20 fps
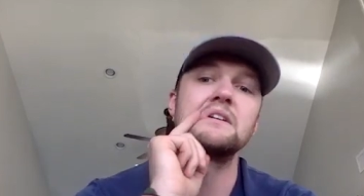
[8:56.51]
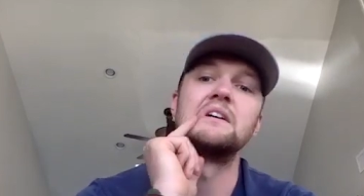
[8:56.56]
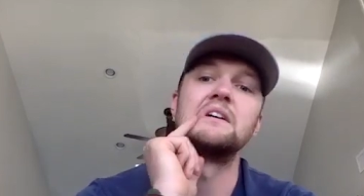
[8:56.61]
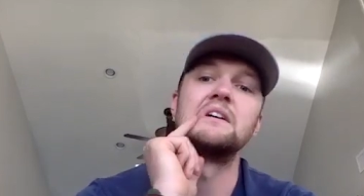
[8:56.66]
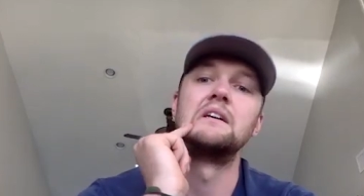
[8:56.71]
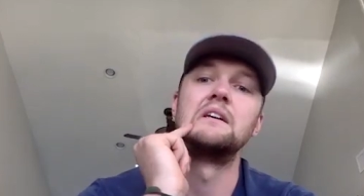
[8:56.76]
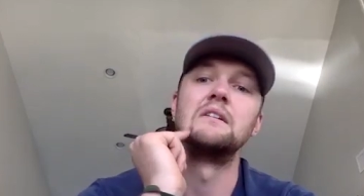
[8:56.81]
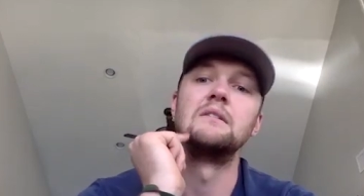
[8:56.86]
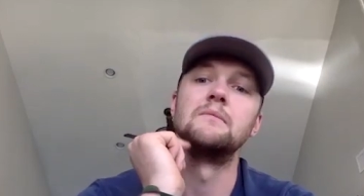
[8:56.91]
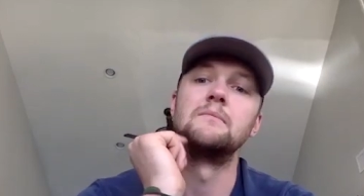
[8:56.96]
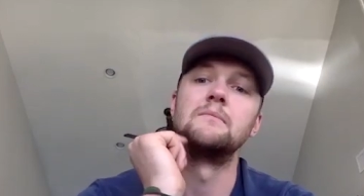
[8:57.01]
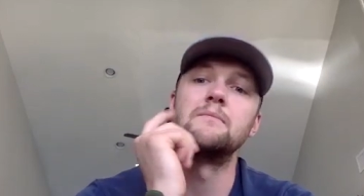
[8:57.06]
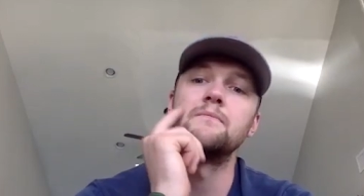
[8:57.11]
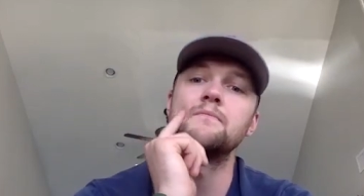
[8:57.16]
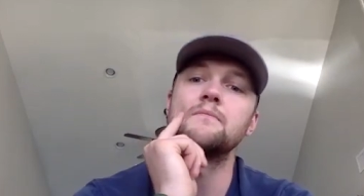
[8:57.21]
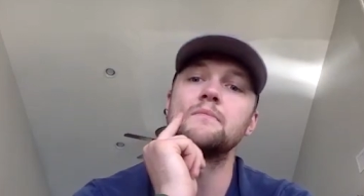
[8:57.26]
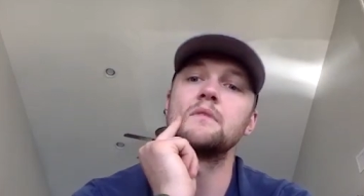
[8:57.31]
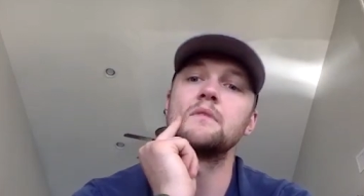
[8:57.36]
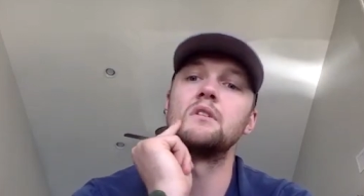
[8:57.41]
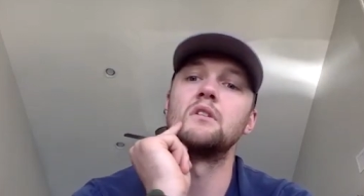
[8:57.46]
Um,
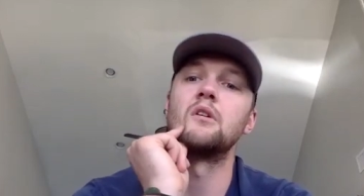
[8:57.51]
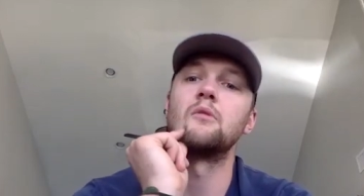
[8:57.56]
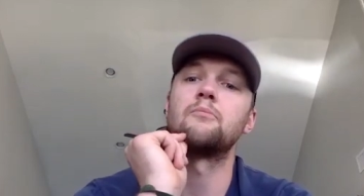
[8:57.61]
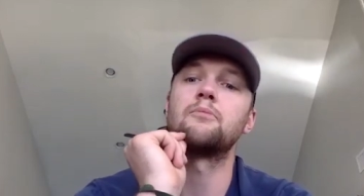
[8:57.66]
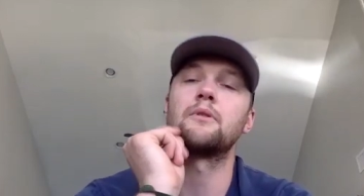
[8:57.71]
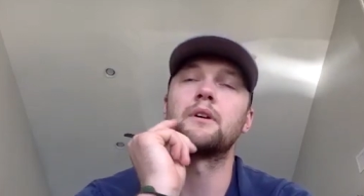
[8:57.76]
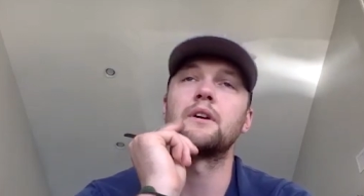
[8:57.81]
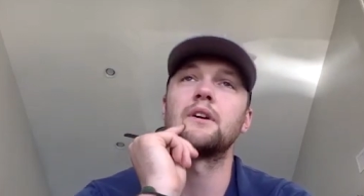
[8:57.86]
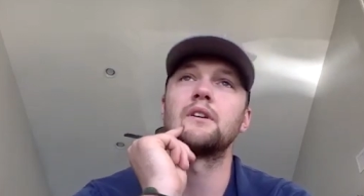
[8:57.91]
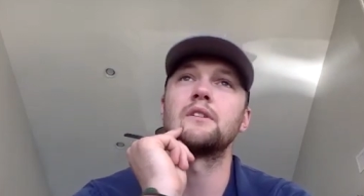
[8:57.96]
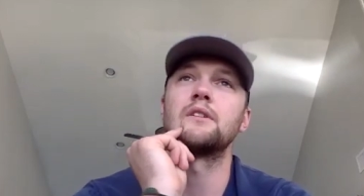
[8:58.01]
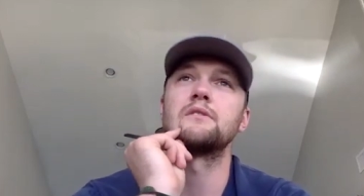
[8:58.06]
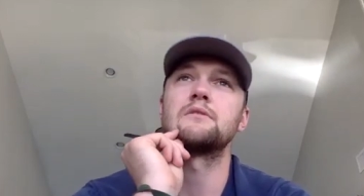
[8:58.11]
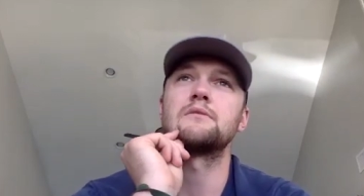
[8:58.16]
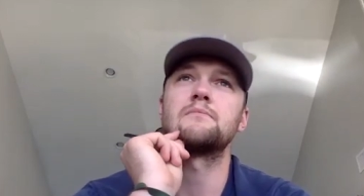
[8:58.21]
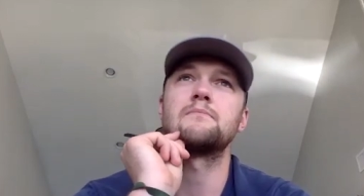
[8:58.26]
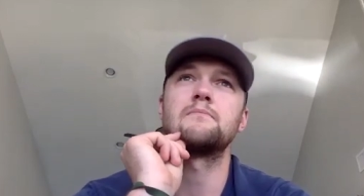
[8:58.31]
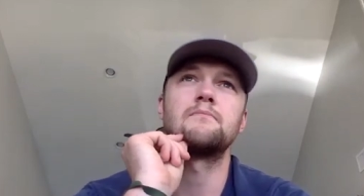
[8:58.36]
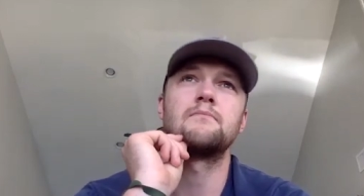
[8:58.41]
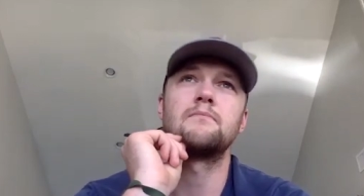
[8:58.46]
you know, players,
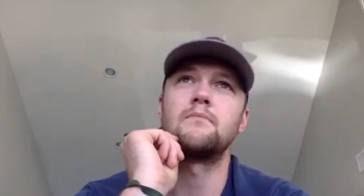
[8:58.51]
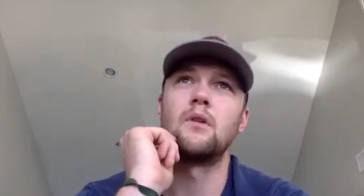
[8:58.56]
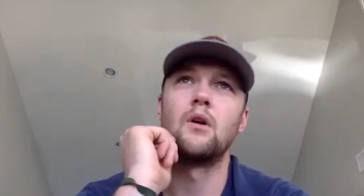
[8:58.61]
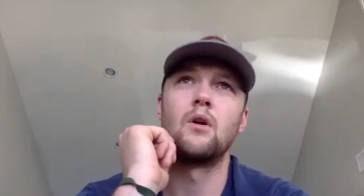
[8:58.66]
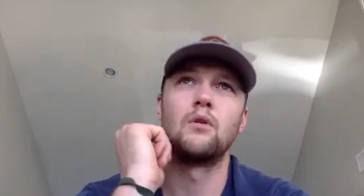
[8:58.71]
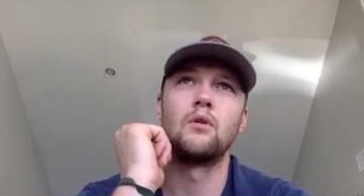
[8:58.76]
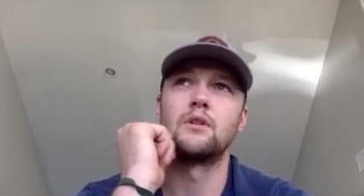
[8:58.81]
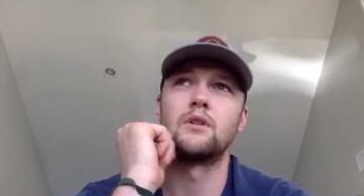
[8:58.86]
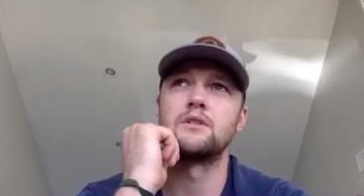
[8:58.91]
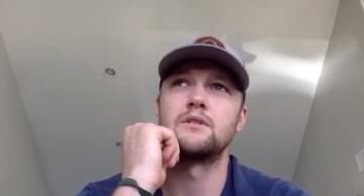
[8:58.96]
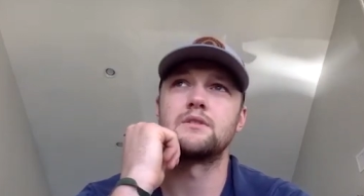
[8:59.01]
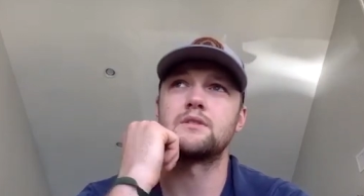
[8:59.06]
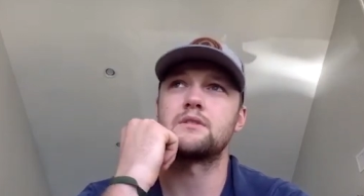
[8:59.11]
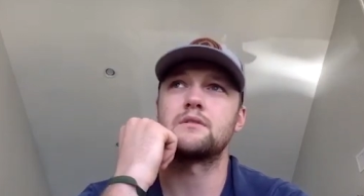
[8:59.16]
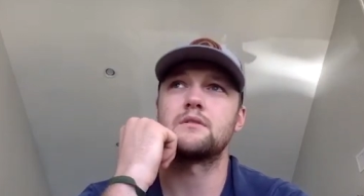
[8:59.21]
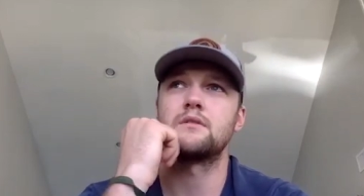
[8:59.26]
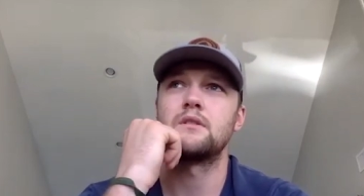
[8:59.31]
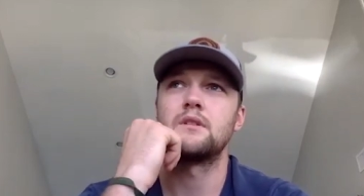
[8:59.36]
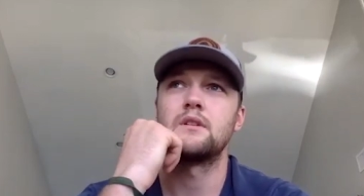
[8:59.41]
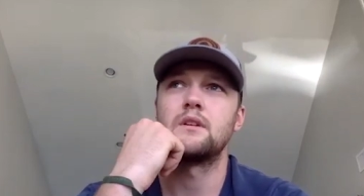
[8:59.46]
owners,
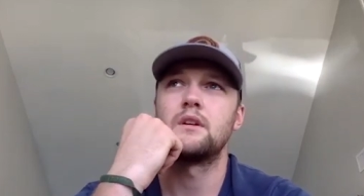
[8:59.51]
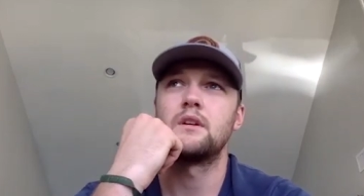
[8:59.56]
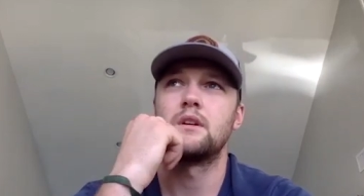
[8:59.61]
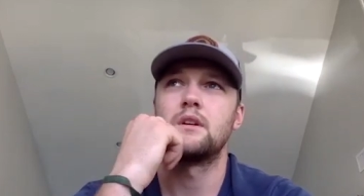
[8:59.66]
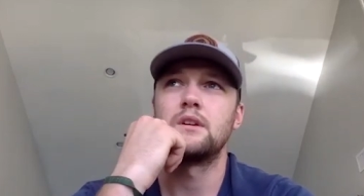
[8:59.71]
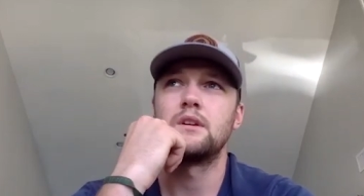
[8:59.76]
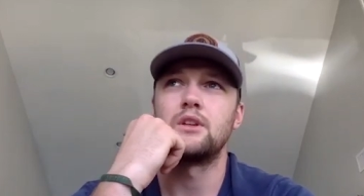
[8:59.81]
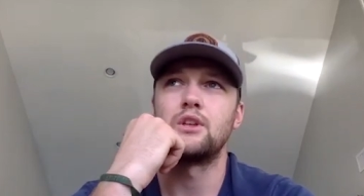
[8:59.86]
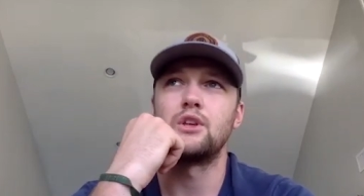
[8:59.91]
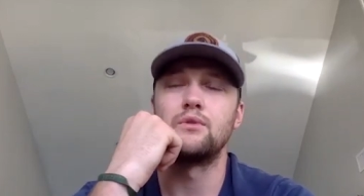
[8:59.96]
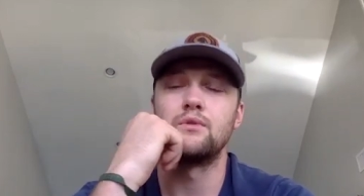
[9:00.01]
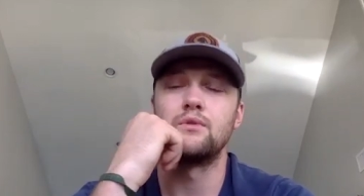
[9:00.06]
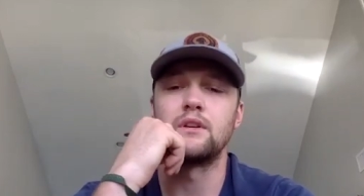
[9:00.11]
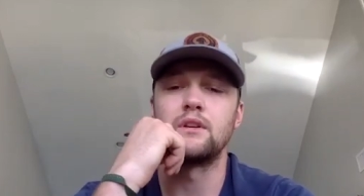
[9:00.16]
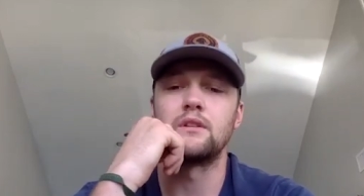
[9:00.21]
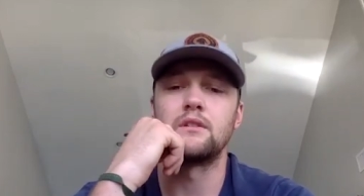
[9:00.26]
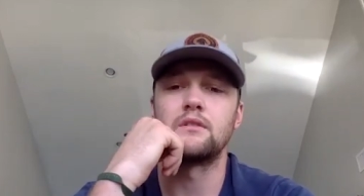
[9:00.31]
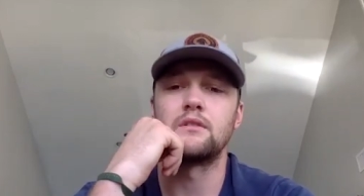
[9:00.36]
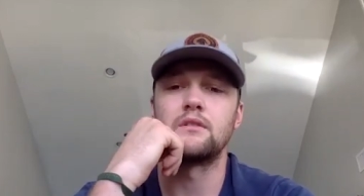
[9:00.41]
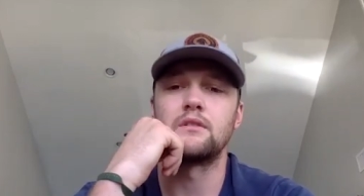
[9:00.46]

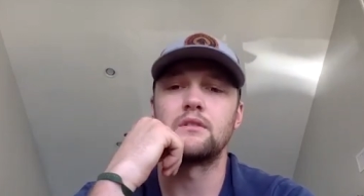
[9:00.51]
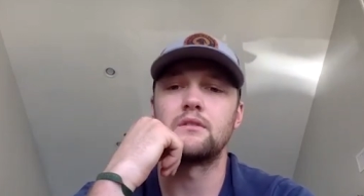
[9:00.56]
union.